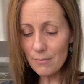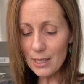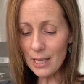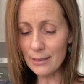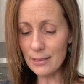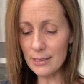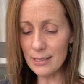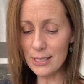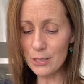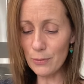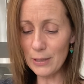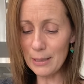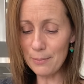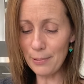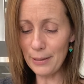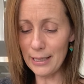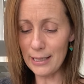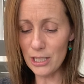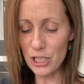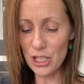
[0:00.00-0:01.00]
This sweet
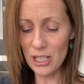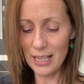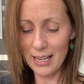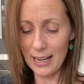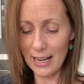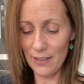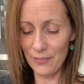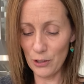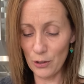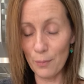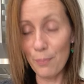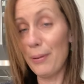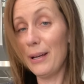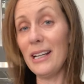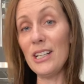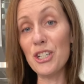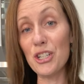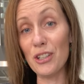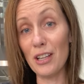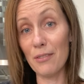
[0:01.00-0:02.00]
peach, if you're a
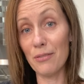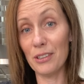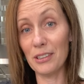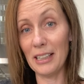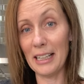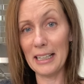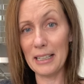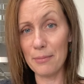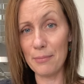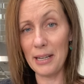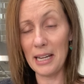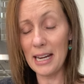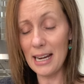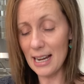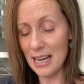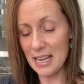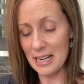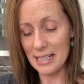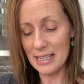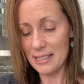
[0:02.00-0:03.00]
peach lover like me,
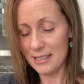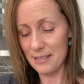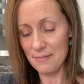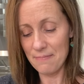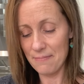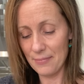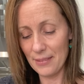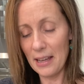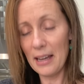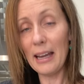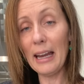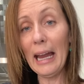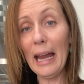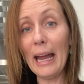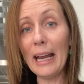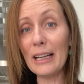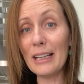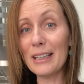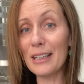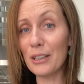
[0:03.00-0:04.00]
it is
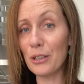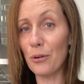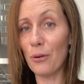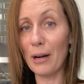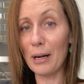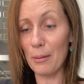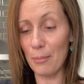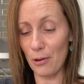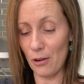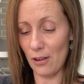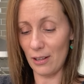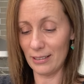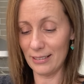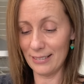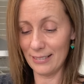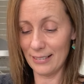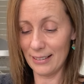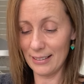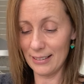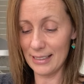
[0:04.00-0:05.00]
incredible.
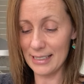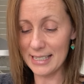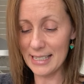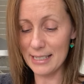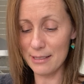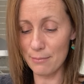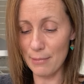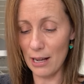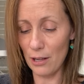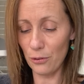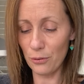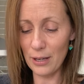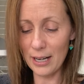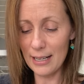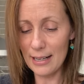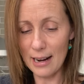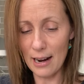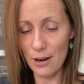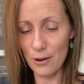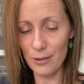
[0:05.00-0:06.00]
The smell
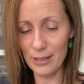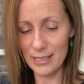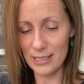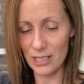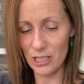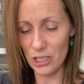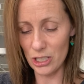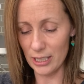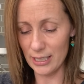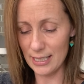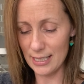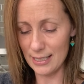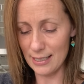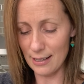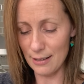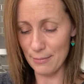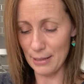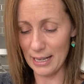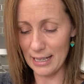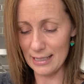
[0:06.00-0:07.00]
right now is
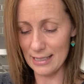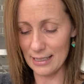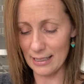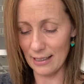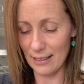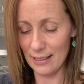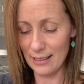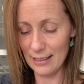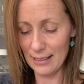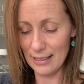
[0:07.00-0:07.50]
just amazing.